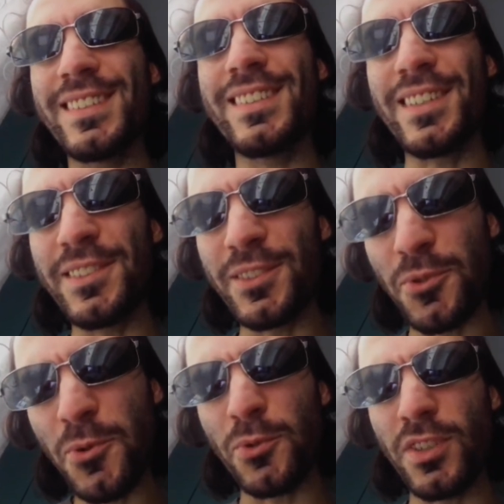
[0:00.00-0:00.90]
said,
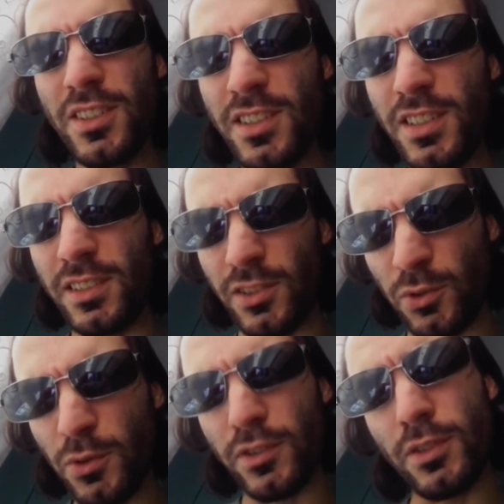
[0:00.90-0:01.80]
so said this,
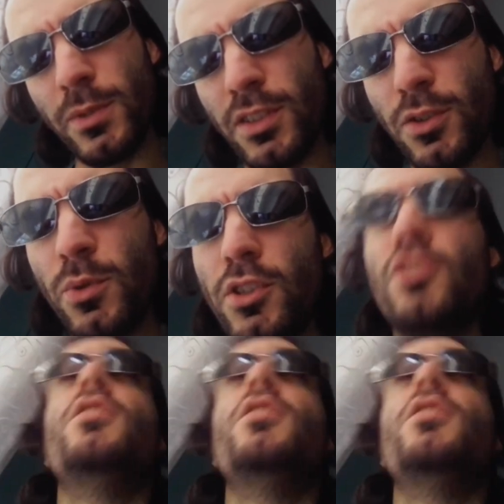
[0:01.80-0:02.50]
so from the mythical window